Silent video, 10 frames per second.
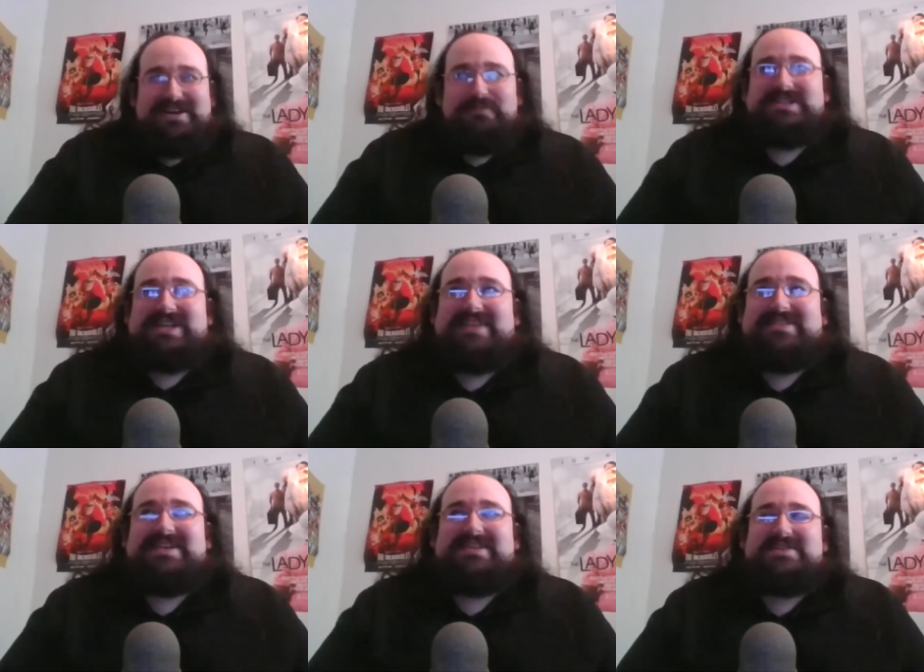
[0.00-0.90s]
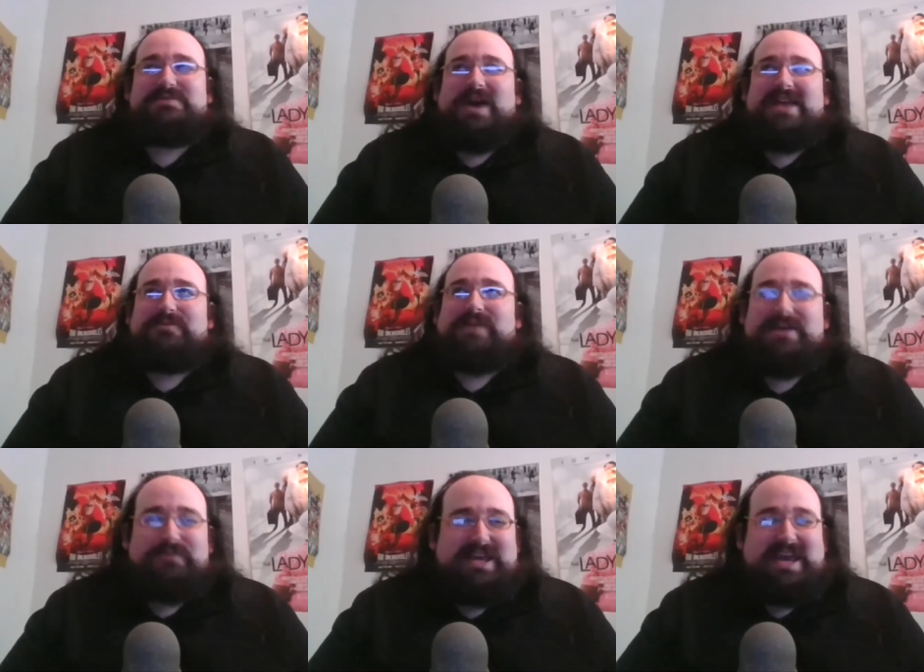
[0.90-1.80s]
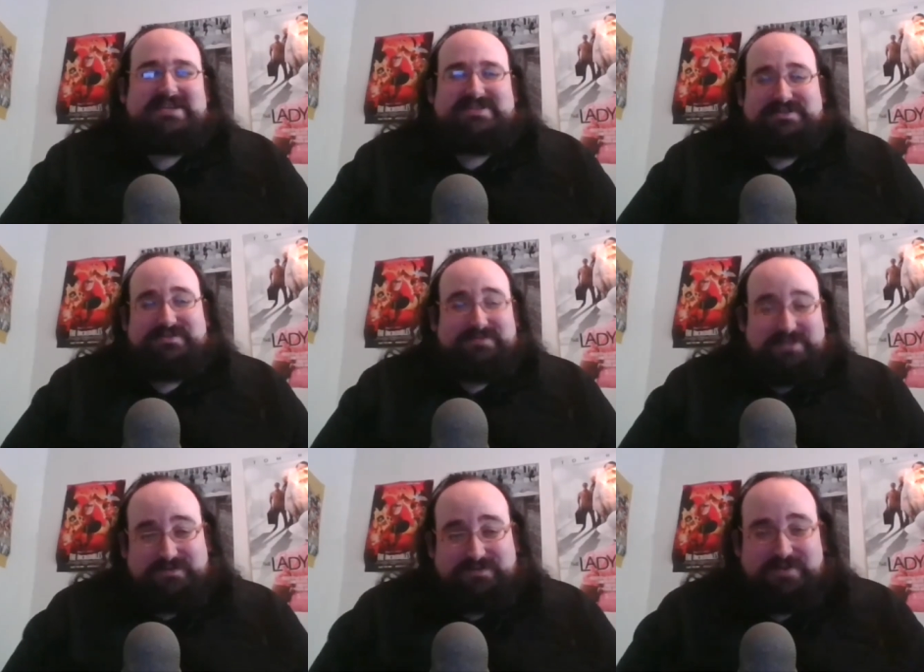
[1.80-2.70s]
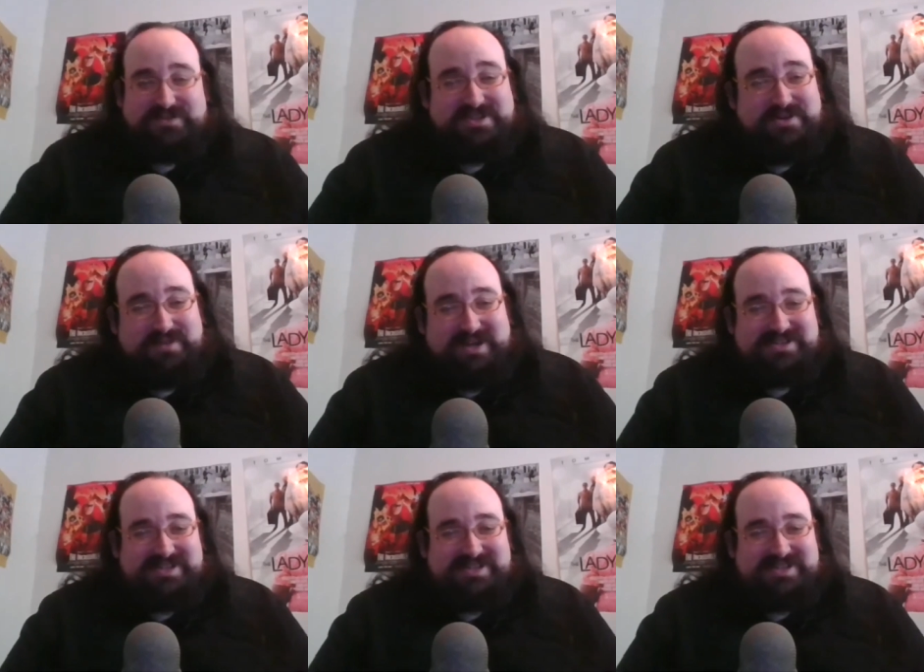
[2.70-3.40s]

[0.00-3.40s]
Which I think is why the right wing hates you, you folks, so much.